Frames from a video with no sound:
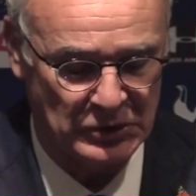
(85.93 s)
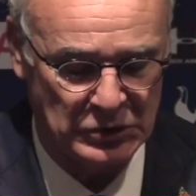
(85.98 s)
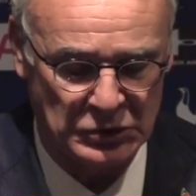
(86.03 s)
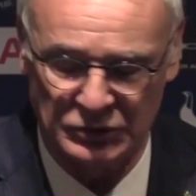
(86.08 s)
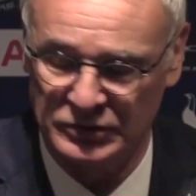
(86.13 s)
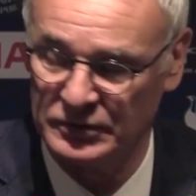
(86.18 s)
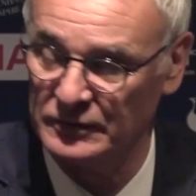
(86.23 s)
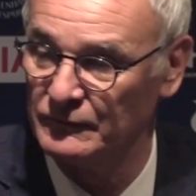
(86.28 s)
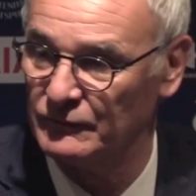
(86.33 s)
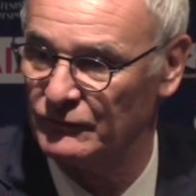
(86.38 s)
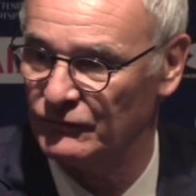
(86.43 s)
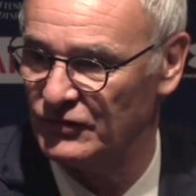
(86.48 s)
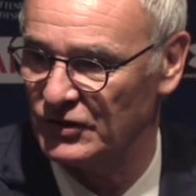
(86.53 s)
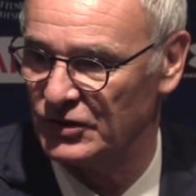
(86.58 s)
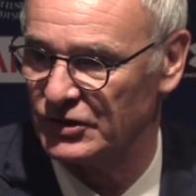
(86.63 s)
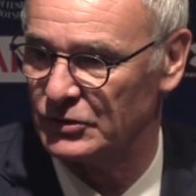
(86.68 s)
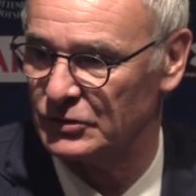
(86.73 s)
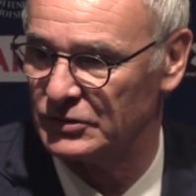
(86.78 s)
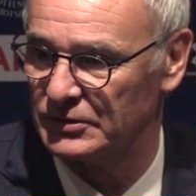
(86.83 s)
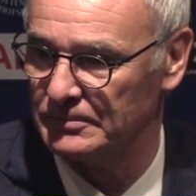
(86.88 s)
Good,
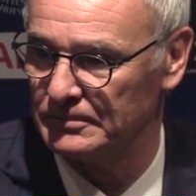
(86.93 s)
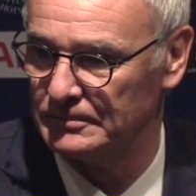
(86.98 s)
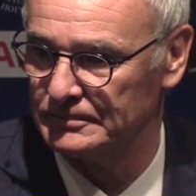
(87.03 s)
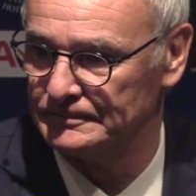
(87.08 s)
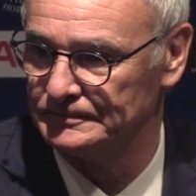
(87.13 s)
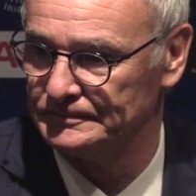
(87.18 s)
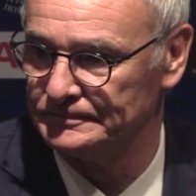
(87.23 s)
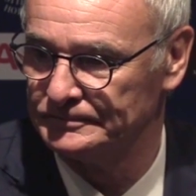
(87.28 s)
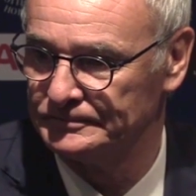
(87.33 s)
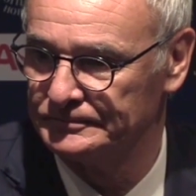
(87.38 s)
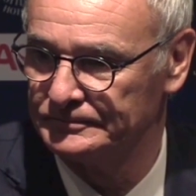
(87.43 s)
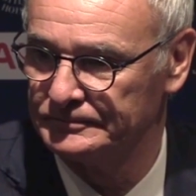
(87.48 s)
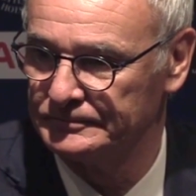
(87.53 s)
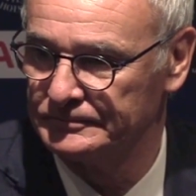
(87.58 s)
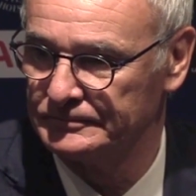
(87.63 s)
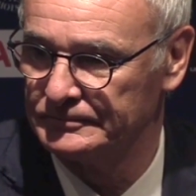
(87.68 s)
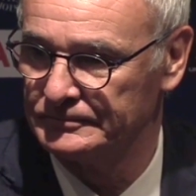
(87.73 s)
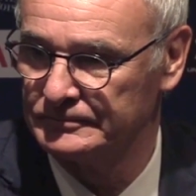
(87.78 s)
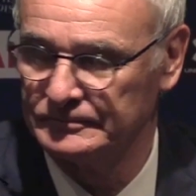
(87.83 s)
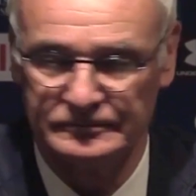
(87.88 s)
very good. Were your
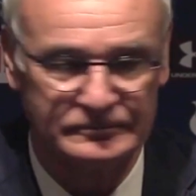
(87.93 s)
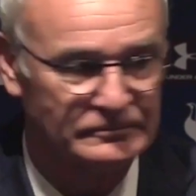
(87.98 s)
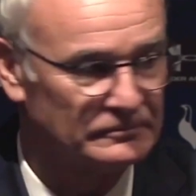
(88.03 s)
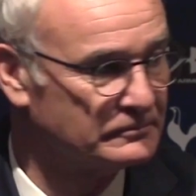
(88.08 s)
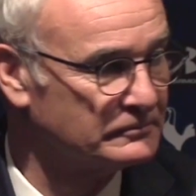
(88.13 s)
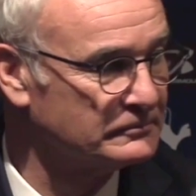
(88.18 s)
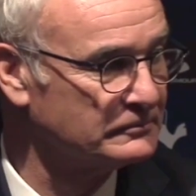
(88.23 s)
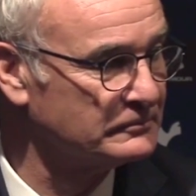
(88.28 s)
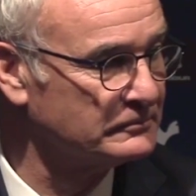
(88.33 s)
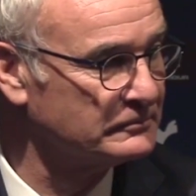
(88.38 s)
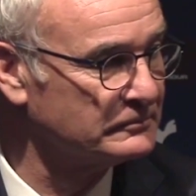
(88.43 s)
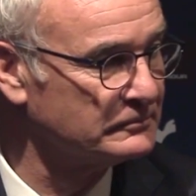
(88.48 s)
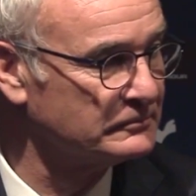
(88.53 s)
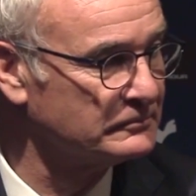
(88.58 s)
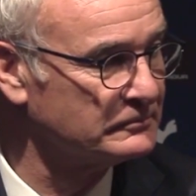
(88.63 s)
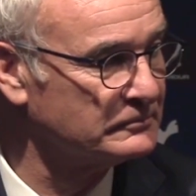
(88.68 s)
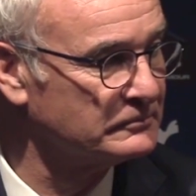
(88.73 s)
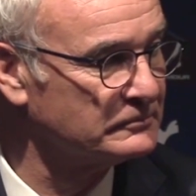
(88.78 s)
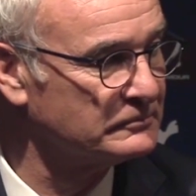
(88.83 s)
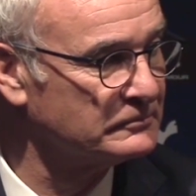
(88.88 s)
players fired up
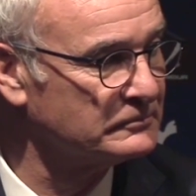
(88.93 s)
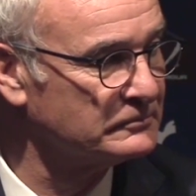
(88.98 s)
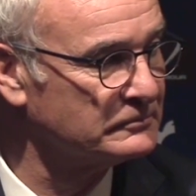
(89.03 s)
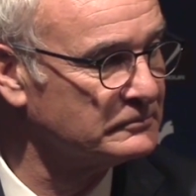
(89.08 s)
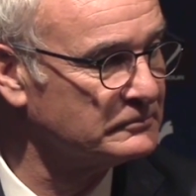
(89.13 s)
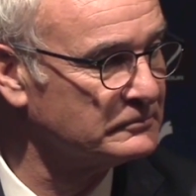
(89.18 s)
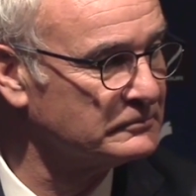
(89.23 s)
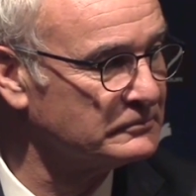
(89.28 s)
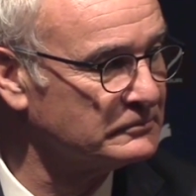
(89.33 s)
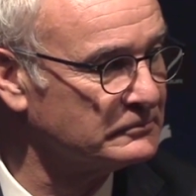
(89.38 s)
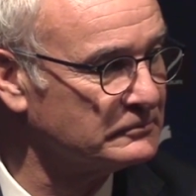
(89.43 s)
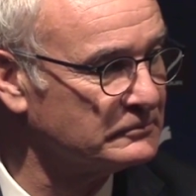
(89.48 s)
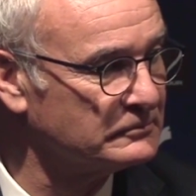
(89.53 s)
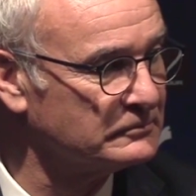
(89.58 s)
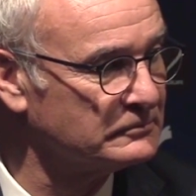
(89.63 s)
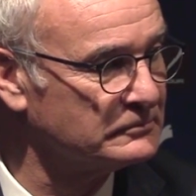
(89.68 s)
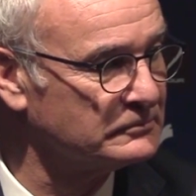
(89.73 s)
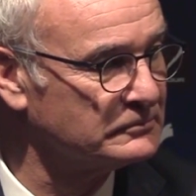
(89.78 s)
because of last season?